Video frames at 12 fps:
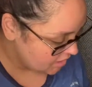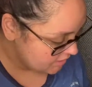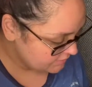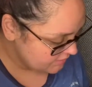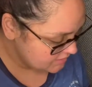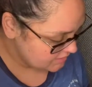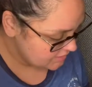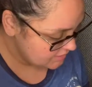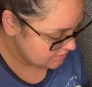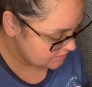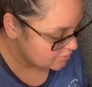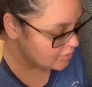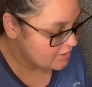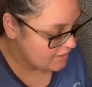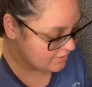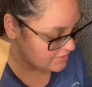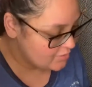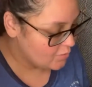I'm guessing that these, oh
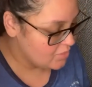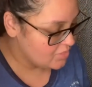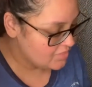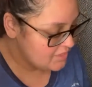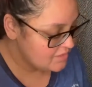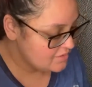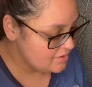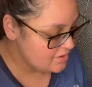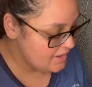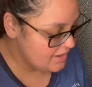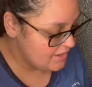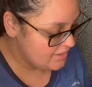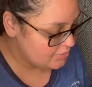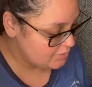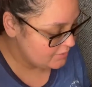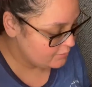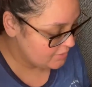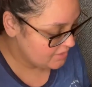yeah, so these are a
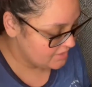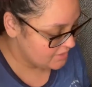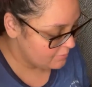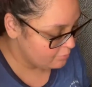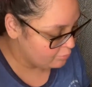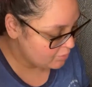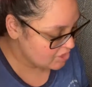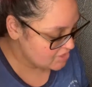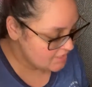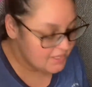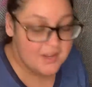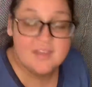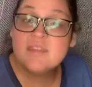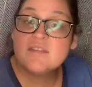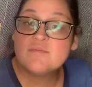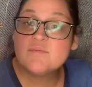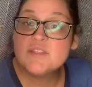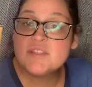3-piece brush set, and this
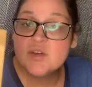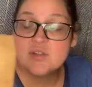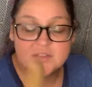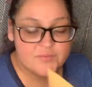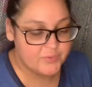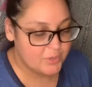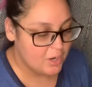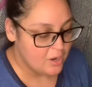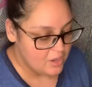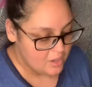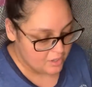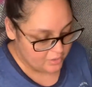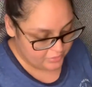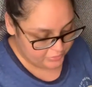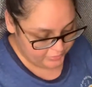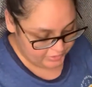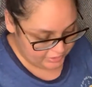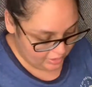retails for
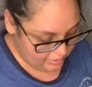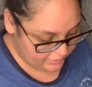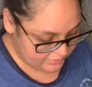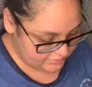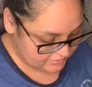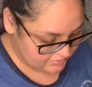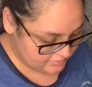$30.